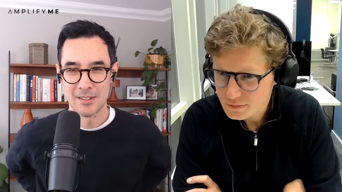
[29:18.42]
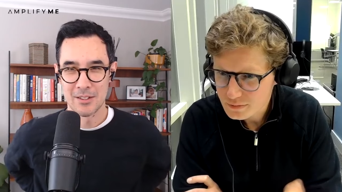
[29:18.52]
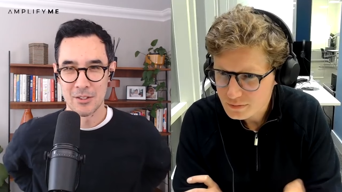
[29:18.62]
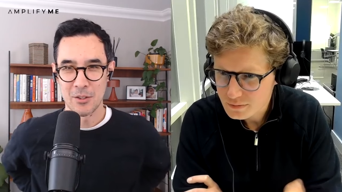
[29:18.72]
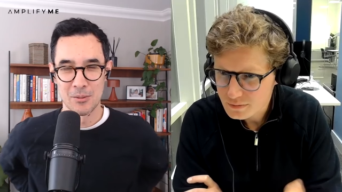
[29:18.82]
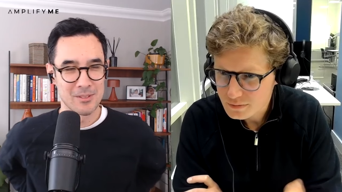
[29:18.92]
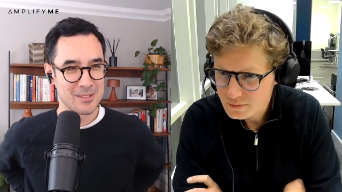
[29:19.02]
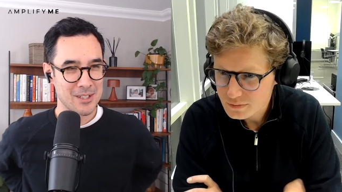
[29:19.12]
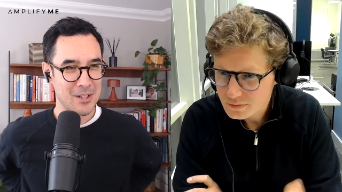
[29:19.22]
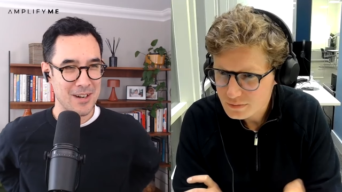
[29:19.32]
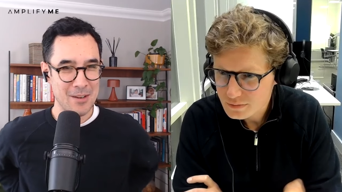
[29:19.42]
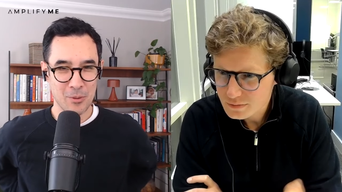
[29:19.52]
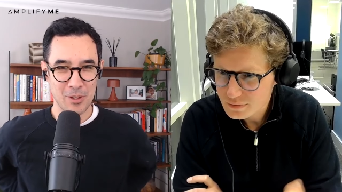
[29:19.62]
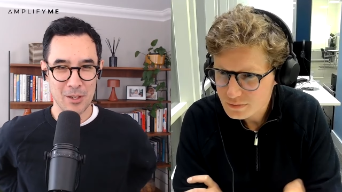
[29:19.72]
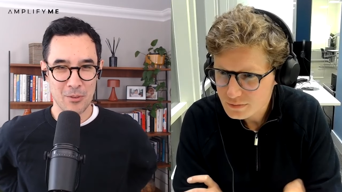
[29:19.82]
Speaker 1: Cool. All right.
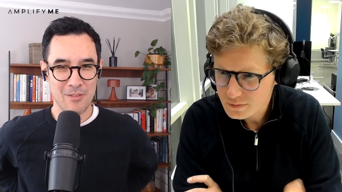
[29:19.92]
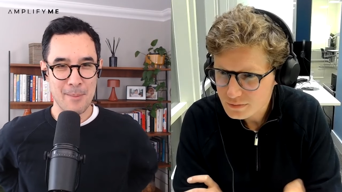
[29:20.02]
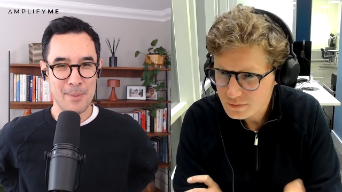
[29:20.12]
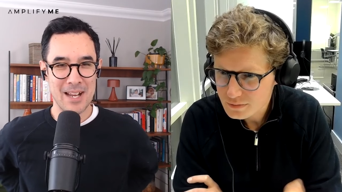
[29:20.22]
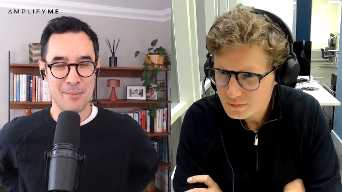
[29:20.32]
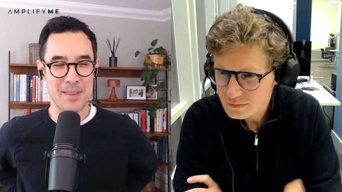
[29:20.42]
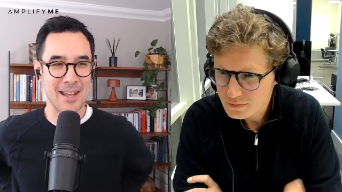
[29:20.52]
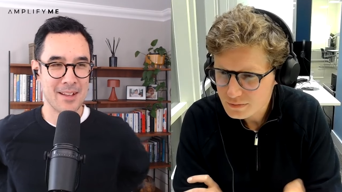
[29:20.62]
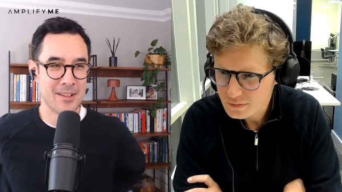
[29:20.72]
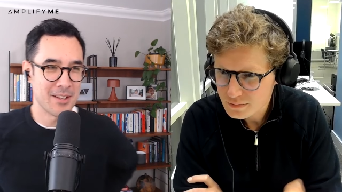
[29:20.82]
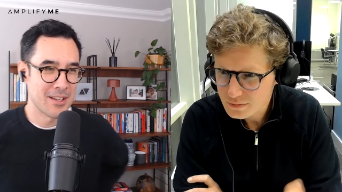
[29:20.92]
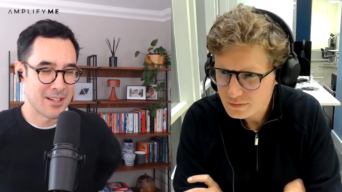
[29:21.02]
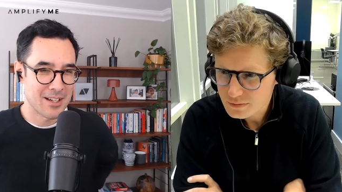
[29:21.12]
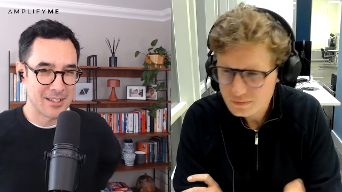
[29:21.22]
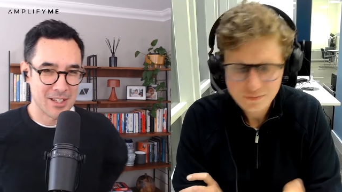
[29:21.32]
Well, look, we'll wrap it up there.
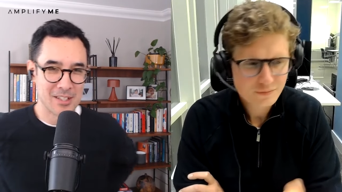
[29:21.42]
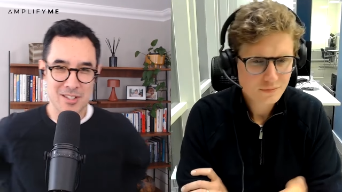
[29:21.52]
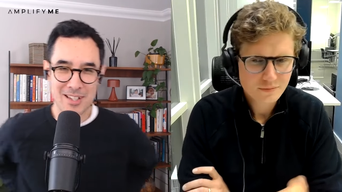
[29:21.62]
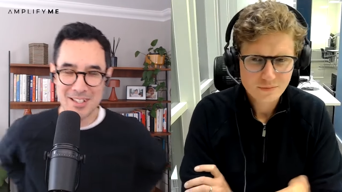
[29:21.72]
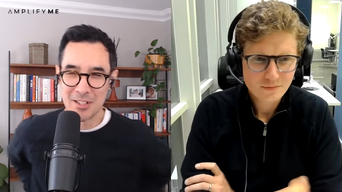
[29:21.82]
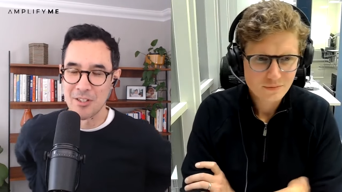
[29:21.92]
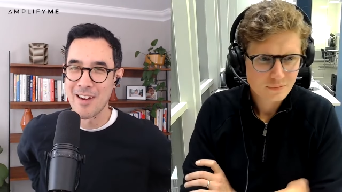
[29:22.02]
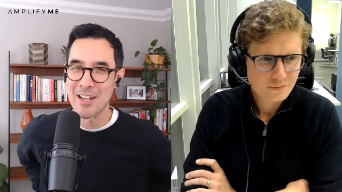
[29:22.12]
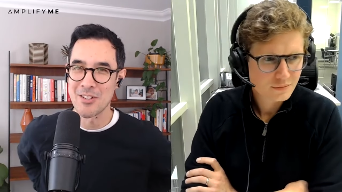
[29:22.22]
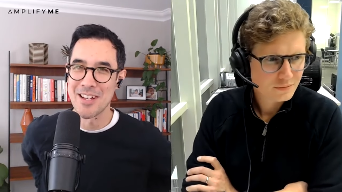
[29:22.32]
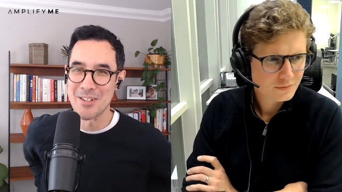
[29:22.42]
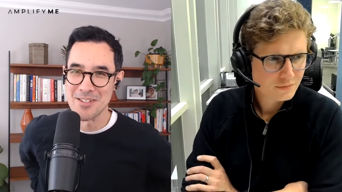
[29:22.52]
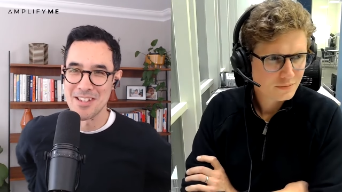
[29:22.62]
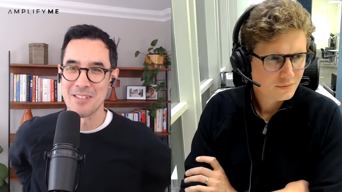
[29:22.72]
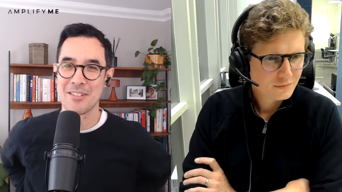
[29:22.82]
I'd just like to congratulate
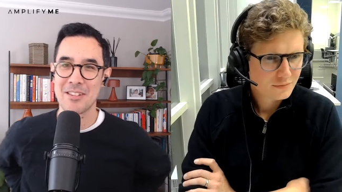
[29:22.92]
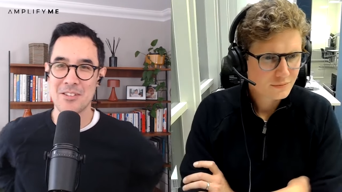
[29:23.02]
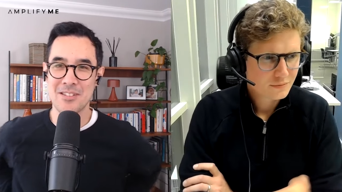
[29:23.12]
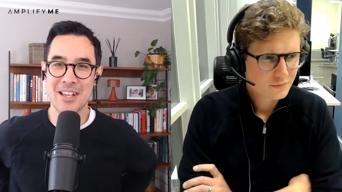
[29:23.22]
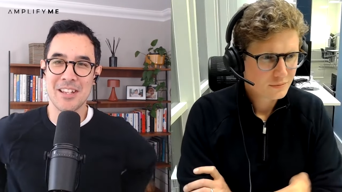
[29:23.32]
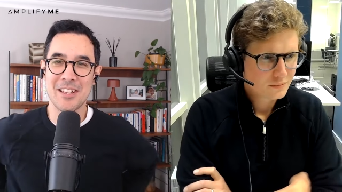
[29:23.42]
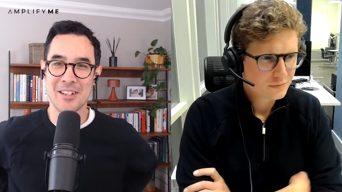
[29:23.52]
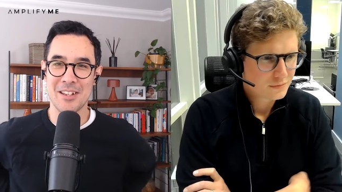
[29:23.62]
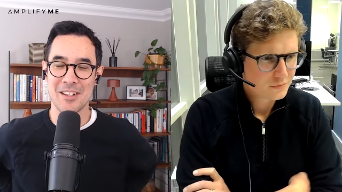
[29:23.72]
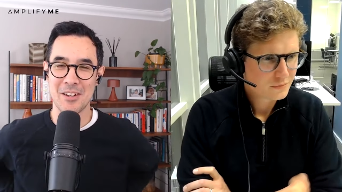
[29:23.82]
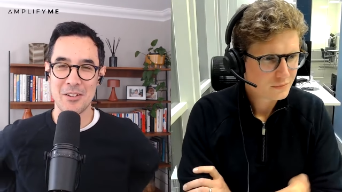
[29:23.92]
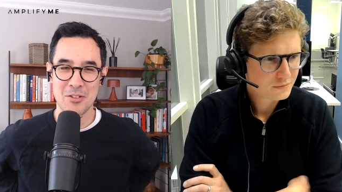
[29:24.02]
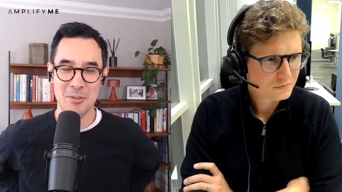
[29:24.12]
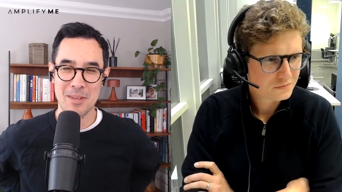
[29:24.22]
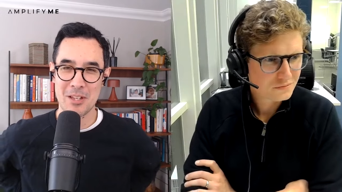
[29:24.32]
you, Stephen. You said
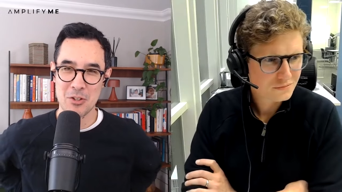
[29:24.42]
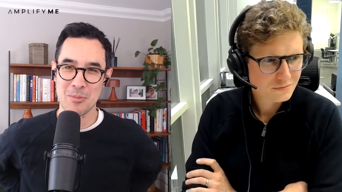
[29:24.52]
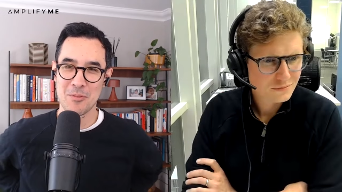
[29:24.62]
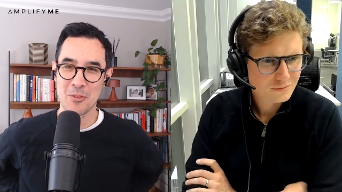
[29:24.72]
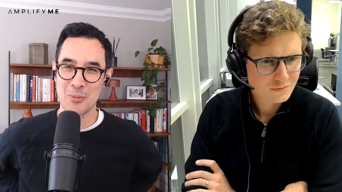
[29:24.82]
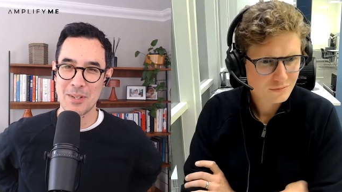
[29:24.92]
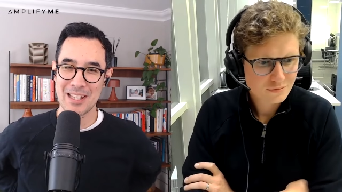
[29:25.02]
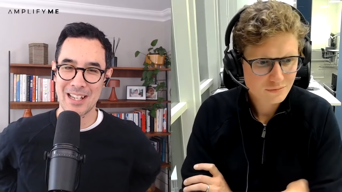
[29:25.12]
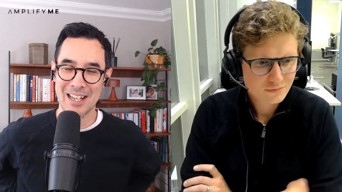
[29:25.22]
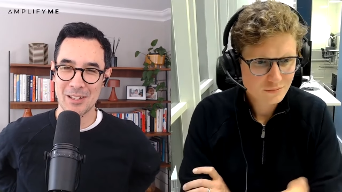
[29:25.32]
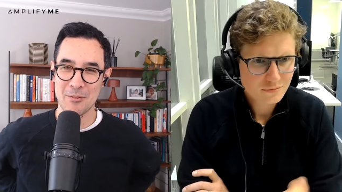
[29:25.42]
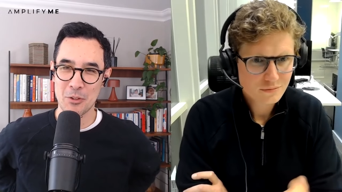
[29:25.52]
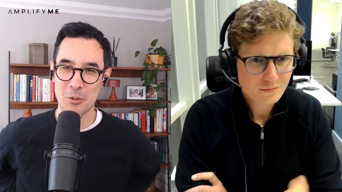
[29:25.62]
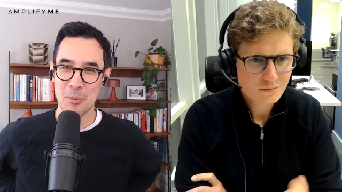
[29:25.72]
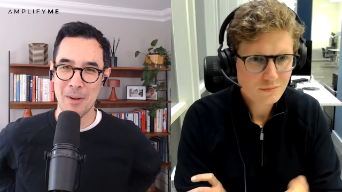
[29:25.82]
to me just before we clicked the
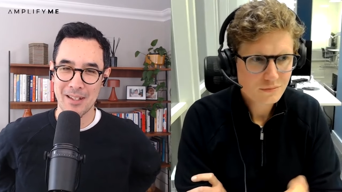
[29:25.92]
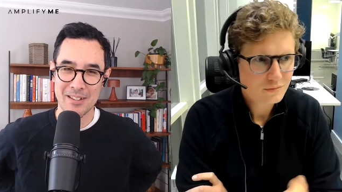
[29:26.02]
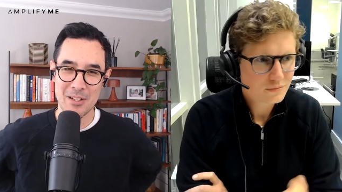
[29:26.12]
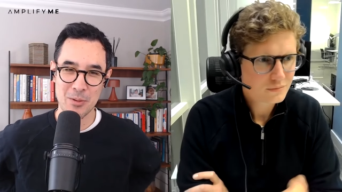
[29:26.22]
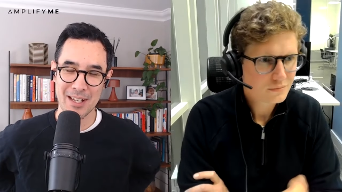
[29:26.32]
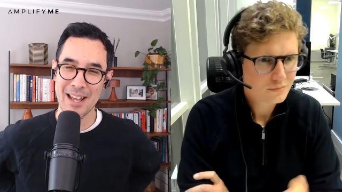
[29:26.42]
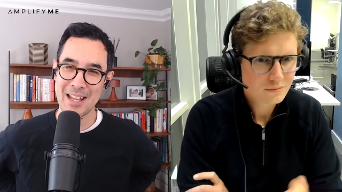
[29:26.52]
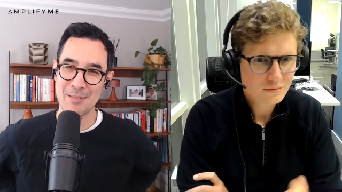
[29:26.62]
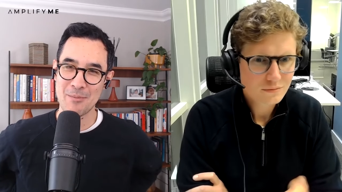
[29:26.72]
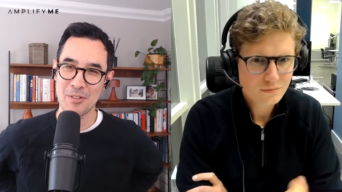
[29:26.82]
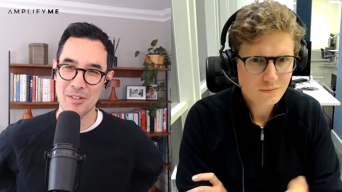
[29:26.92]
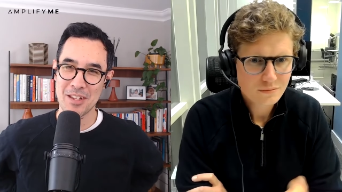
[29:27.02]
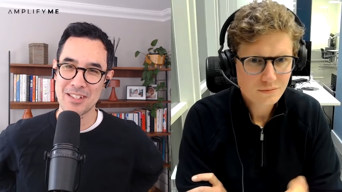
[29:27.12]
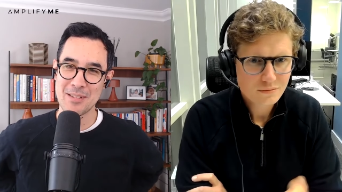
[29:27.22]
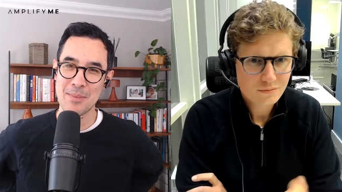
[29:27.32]
record button, you were going to aim for
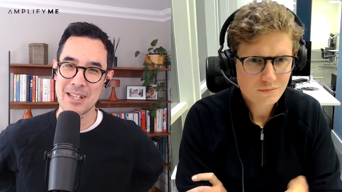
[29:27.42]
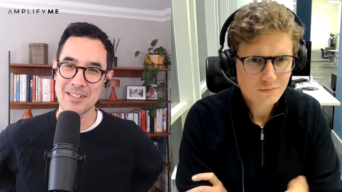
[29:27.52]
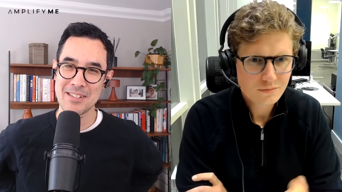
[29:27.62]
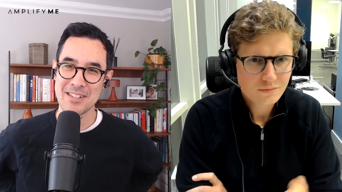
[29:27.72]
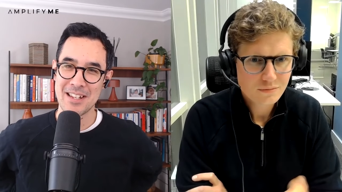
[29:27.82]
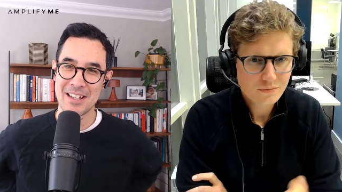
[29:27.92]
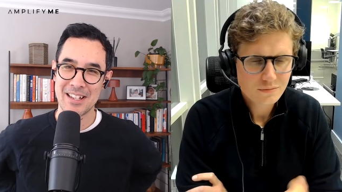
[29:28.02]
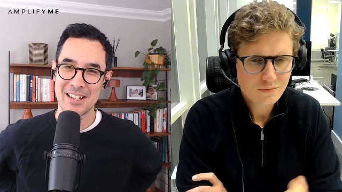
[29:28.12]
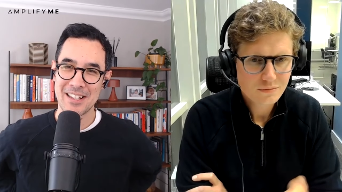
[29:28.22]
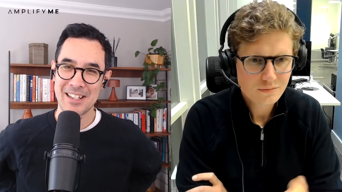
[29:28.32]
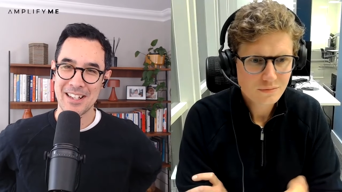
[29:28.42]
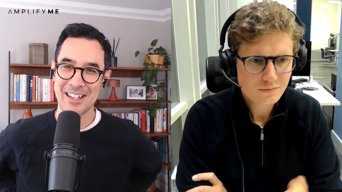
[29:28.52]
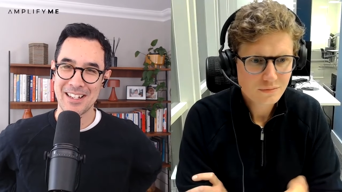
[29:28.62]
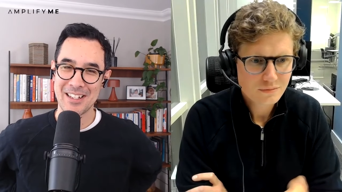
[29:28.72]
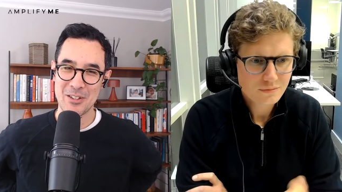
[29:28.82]
30 minutes,
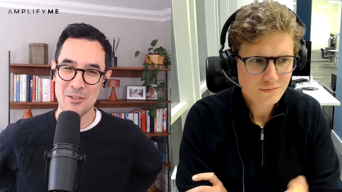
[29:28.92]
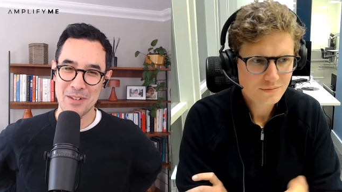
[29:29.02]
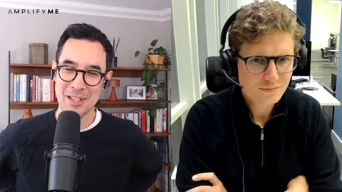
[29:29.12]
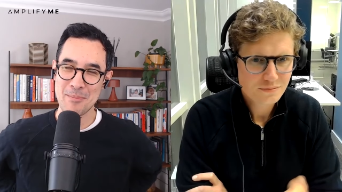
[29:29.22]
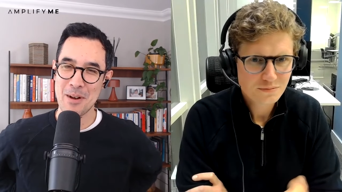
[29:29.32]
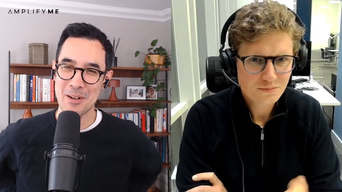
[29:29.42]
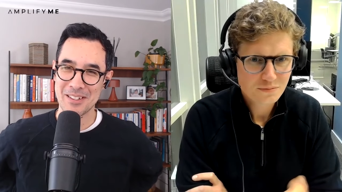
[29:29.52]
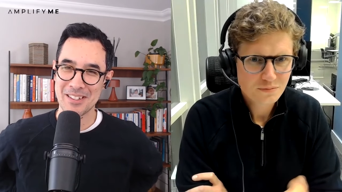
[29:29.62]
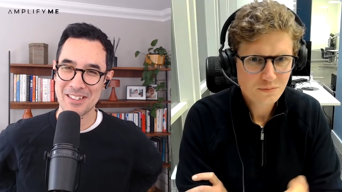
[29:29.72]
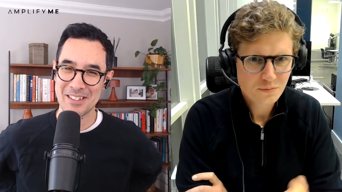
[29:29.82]
and you've hit the mark.